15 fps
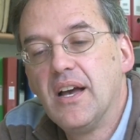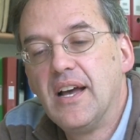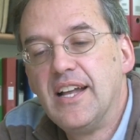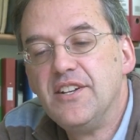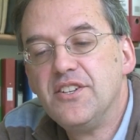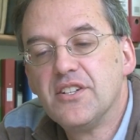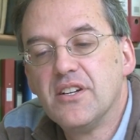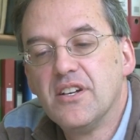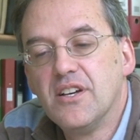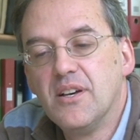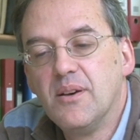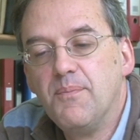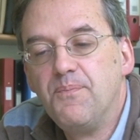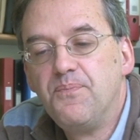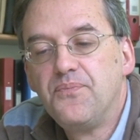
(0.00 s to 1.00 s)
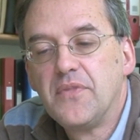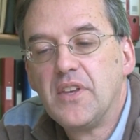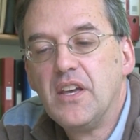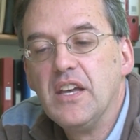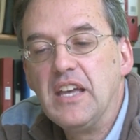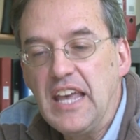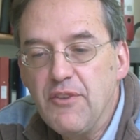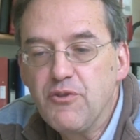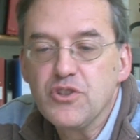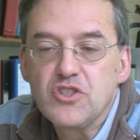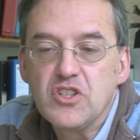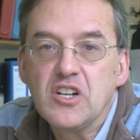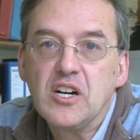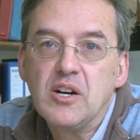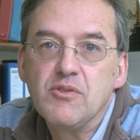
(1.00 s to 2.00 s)
And if a
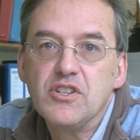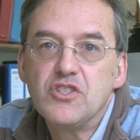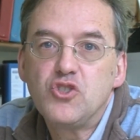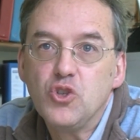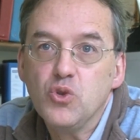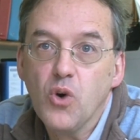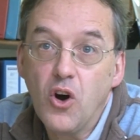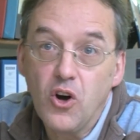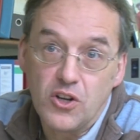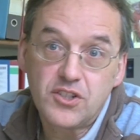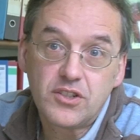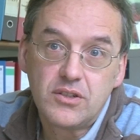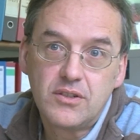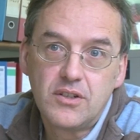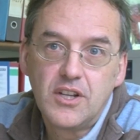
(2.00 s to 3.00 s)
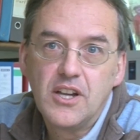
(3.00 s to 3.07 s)
star is too hot,